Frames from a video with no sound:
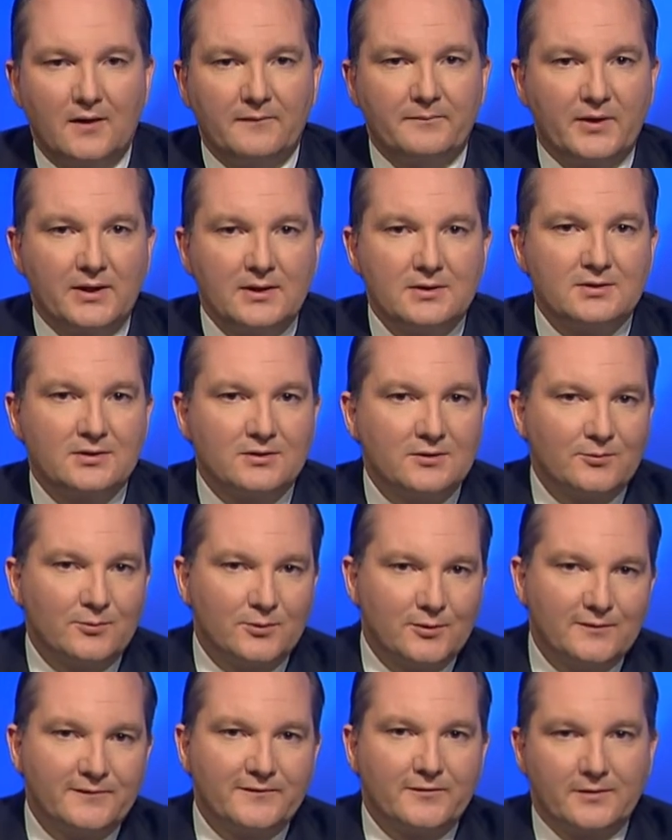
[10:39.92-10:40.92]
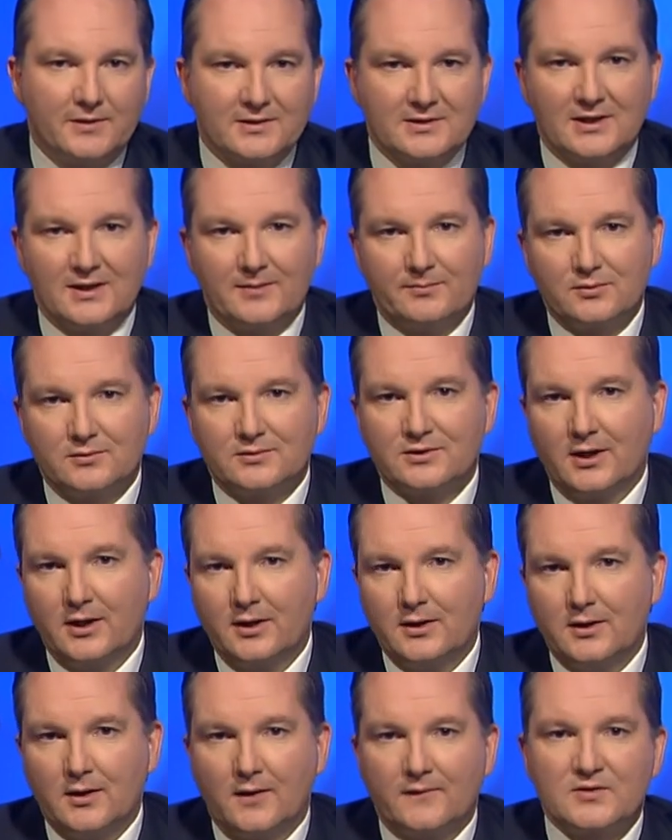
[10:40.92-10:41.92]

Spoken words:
I've been to Nauru, for example, Tony.